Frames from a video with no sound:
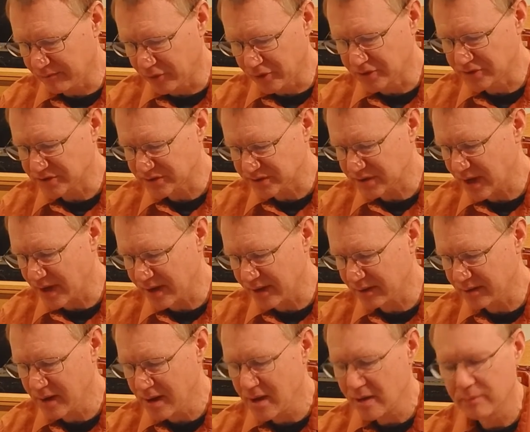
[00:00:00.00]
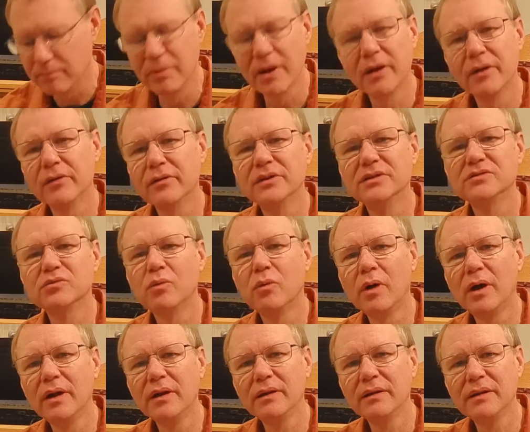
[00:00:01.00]
verse 10, "Better is
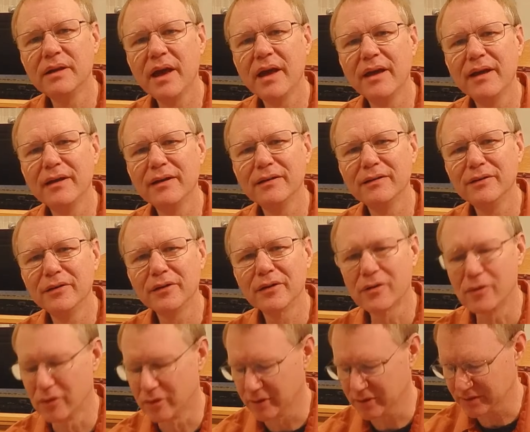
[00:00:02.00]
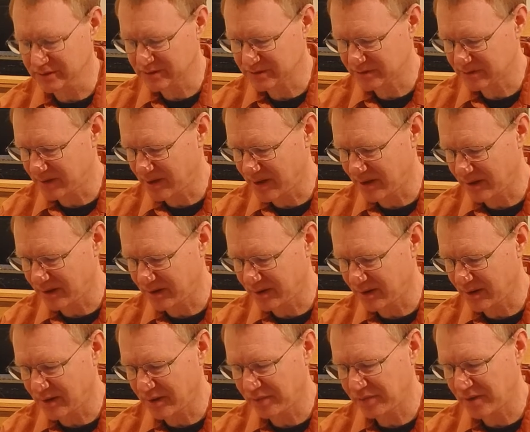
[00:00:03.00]
one day in your courts
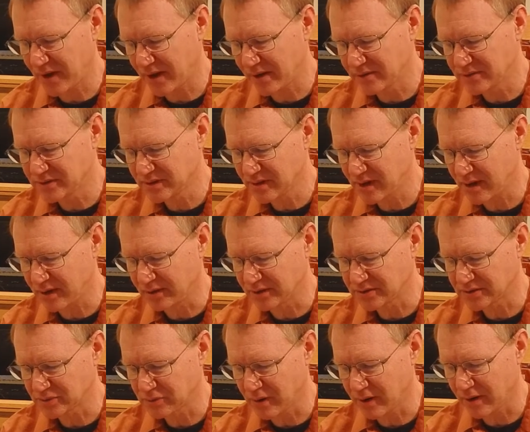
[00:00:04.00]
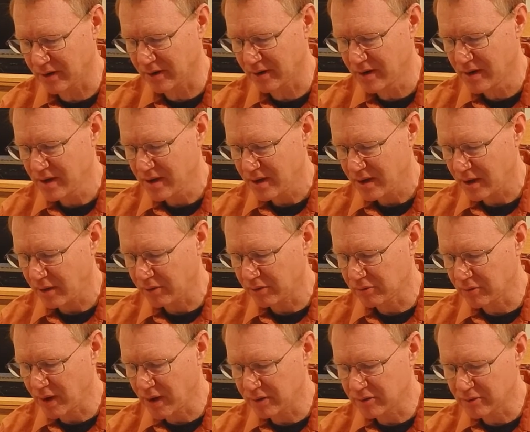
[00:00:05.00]
than 1,000 elsewhere. I
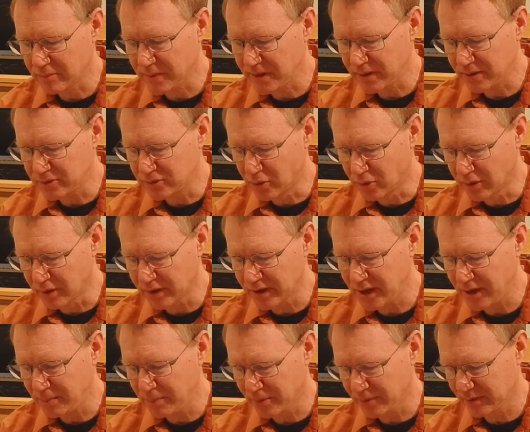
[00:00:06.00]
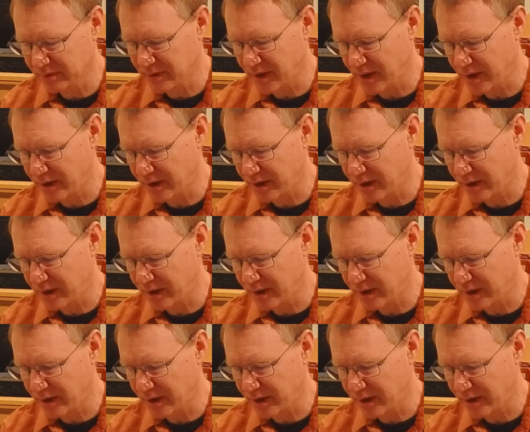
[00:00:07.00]
would rather be a doorkeeper in the